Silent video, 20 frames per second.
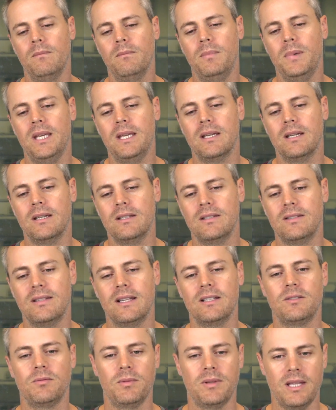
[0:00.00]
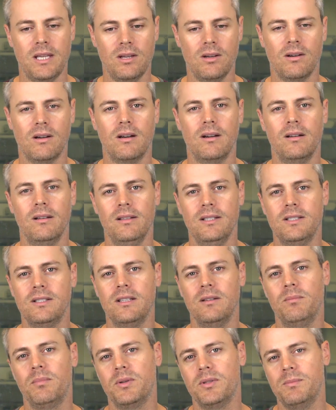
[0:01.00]
because that's what they are. At least
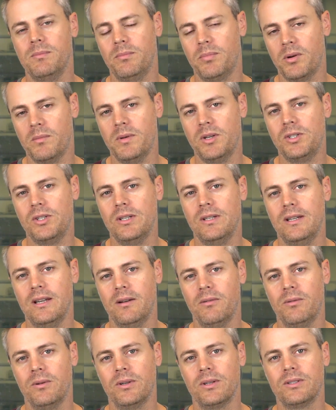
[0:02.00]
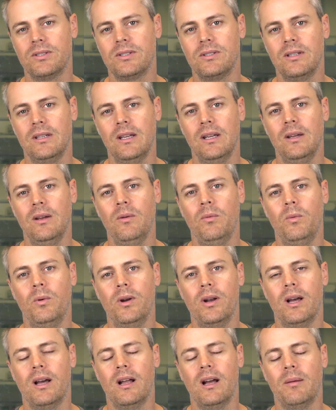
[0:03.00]
in permissioned networks, we're
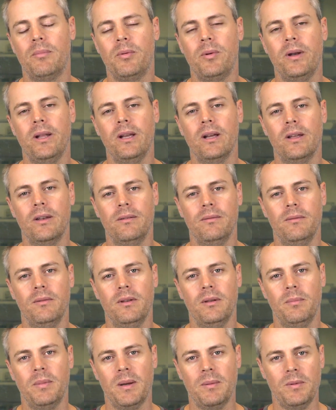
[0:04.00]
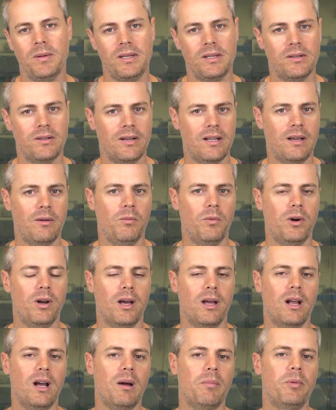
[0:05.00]
not operating on the public internet. We're
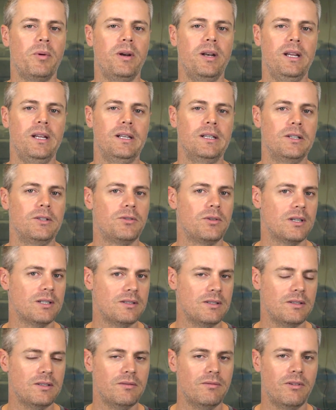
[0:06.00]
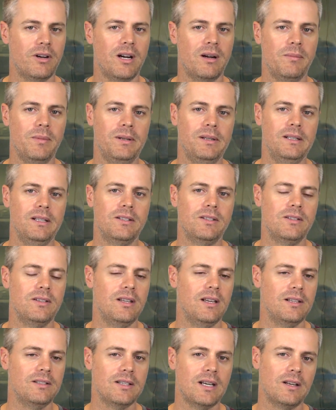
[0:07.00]
not operating in a trustless environment. It's
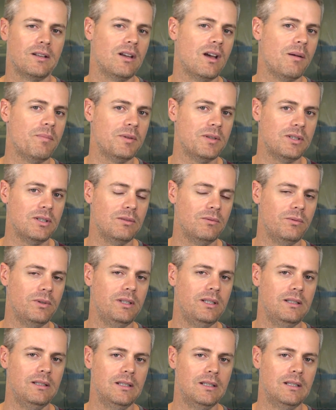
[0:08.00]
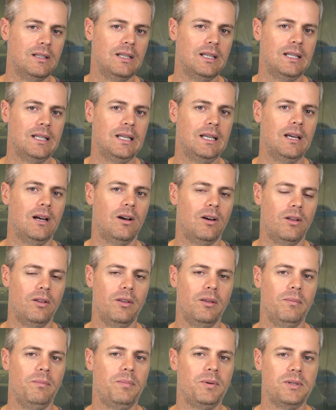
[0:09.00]
the exact opposite. All
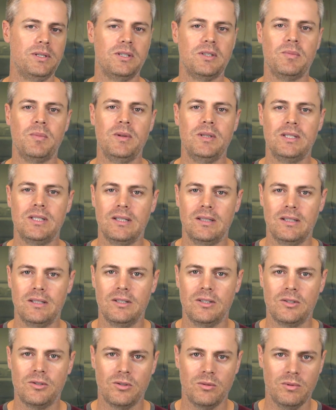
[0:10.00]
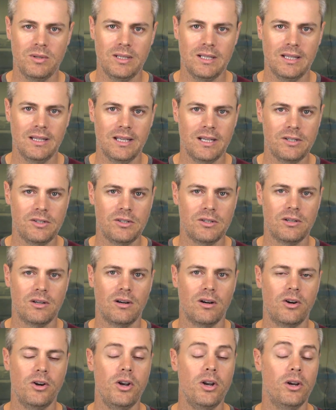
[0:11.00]
the participants in the distributed ledger
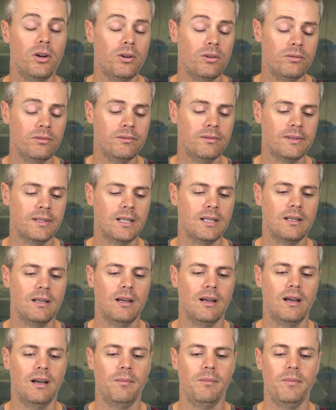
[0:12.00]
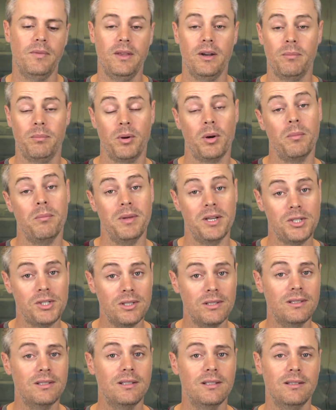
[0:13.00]
are known. They're
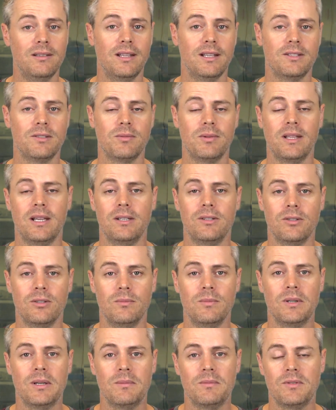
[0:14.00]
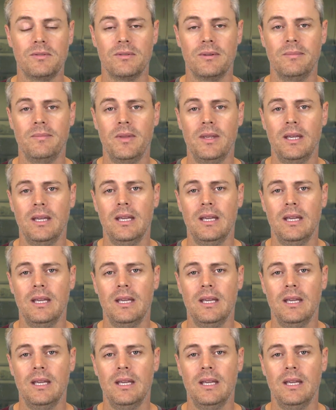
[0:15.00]
permissioned. That's where that term comes from.